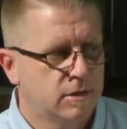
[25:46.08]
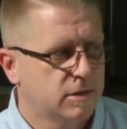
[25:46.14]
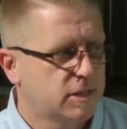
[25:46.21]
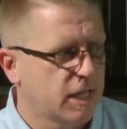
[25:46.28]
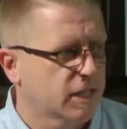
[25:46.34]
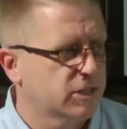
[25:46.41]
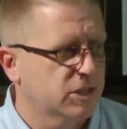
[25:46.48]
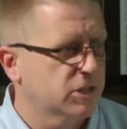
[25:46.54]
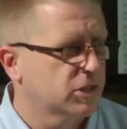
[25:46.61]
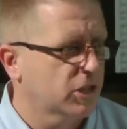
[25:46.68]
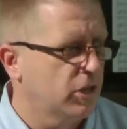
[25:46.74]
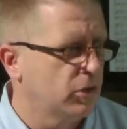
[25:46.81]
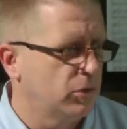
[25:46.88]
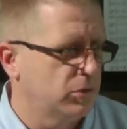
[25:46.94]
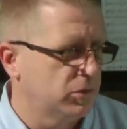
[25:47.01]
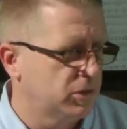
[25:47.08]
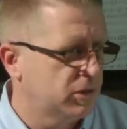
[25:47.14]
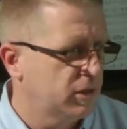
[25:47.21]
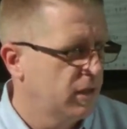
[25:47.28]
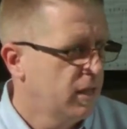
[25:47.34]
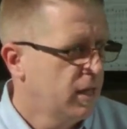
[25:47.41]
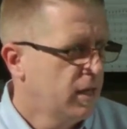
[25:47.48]
Texas
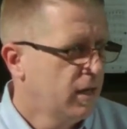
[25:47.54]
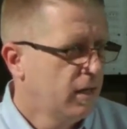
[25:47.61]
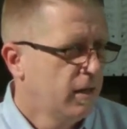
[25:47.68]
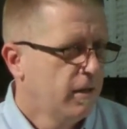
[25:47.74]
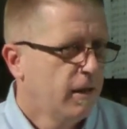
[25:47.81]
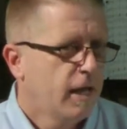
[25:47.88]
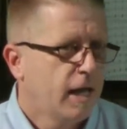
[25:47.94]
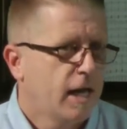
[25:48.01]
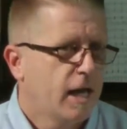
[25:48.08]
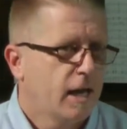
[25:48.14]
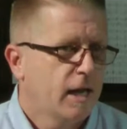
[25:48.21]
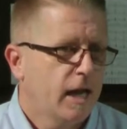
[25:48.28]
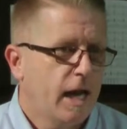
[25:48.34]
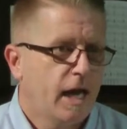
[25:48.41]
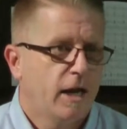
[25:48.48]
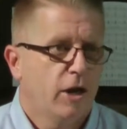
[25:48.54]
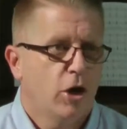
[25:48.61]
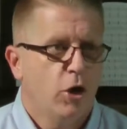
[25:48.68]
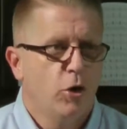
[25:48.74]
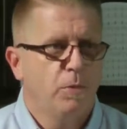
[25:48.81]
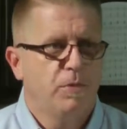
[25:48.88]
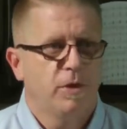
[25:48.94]
coast. And I, I
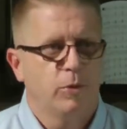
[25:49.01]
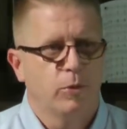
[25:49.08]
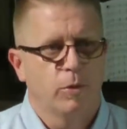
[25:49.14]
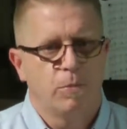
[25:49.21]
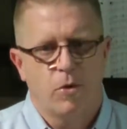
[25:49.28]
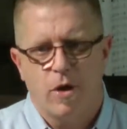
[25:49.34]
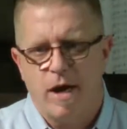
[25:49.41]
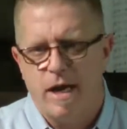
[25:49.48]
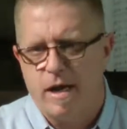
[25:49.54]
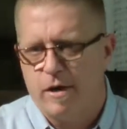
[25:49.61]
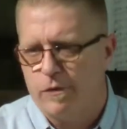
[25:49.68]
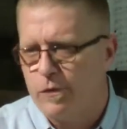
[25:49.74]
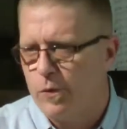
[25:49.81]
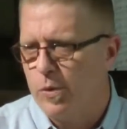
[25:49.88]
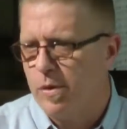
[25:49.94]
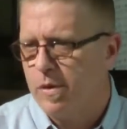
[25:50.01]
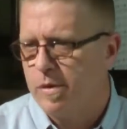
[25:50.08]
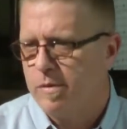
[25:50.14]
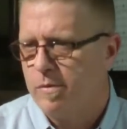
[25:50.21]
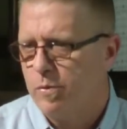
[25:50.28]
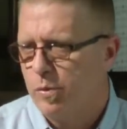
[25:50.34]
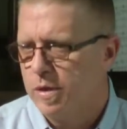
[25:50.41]
hope that we're praying
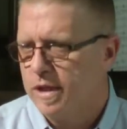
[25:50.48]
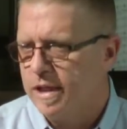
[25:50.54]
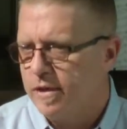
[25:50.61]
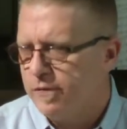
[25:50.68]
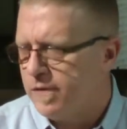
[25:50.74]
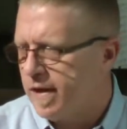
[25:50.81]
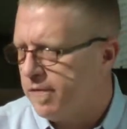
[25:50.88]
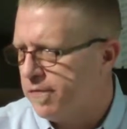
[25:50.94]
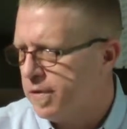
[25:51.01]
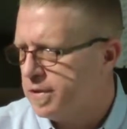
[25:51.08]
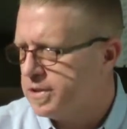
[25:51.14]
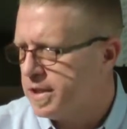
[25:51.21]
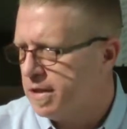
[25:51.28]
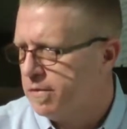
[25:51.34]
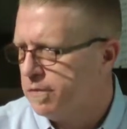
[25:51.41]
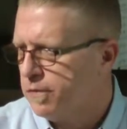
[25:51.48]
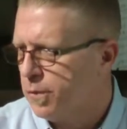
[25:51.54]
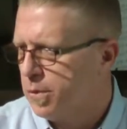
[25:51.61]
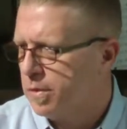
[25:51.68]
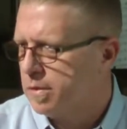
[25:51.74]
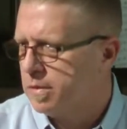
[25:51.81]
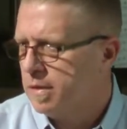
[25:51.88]
for relief efforts and
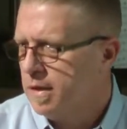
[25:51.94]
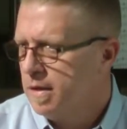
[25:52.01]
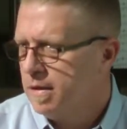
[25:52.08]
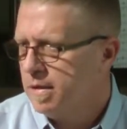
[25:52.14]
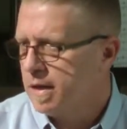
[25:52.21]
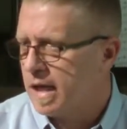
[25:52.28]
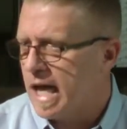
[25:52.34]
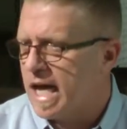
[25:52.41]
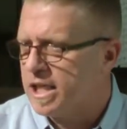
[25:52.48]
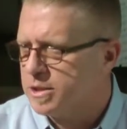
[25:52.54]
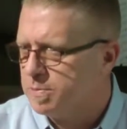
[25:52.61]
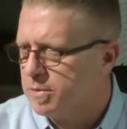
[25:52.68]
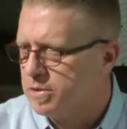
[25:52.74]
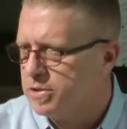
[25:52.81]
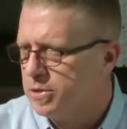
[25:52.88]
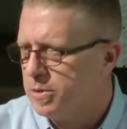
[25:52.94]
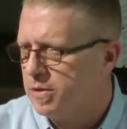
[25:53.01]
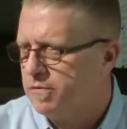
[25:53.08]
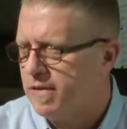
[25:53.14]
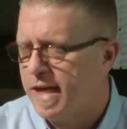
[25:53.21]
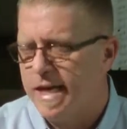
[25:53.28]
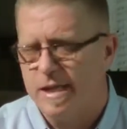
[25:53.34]
for the gospel to
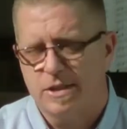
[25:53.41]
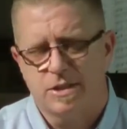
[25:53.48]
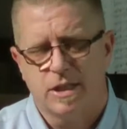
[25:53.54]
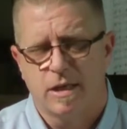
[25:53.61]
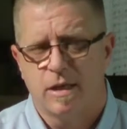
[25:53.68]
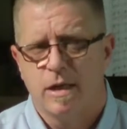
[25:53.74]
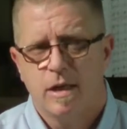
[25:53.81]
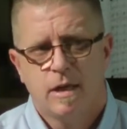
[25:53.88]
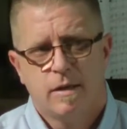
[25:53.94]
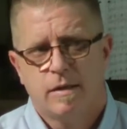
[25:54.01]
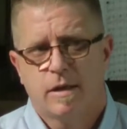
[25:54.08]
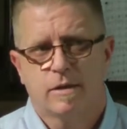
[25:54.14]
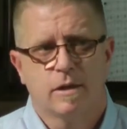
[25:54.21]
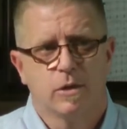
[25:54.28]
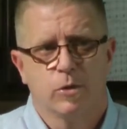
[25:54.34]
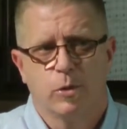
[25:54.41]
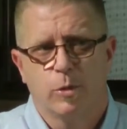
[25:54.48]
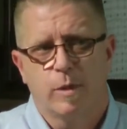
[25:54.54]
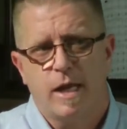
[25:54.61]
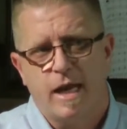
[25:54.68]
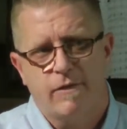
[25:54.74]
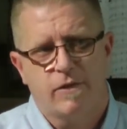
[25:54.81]
advance and that the Lord
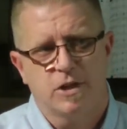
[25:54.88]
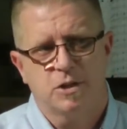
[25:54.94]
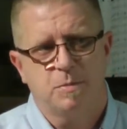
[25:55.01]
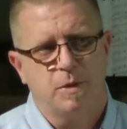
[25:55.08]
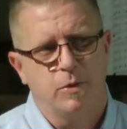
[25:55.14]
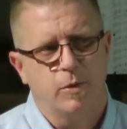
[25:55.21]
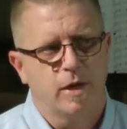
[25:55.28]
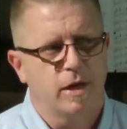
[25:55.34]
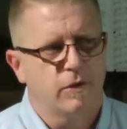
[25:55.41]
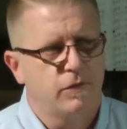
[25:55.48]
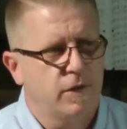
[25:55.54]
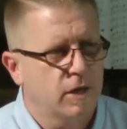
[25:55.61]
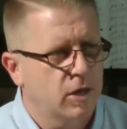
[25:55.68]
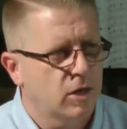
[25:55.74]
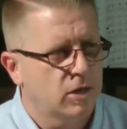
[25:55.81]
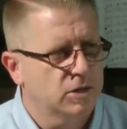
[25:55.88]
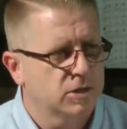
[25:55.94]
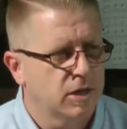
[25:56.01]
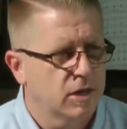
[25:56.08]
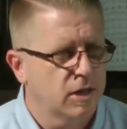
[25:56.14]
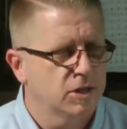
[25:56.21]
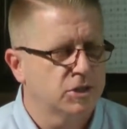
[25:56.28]
would have us be ready if He calls
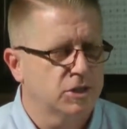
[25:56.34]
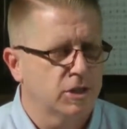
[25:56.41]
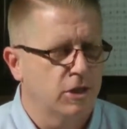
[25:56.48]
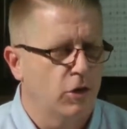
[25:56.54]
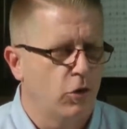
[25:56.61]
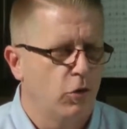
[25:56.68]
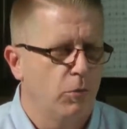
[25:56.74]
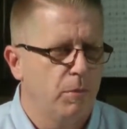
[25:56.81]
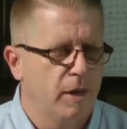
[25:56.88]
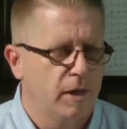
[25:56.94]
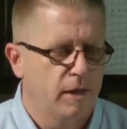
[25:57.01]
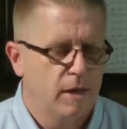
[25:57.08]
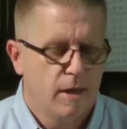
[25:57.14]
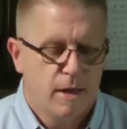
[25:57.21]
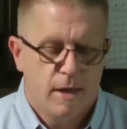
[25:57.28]
on us to go. But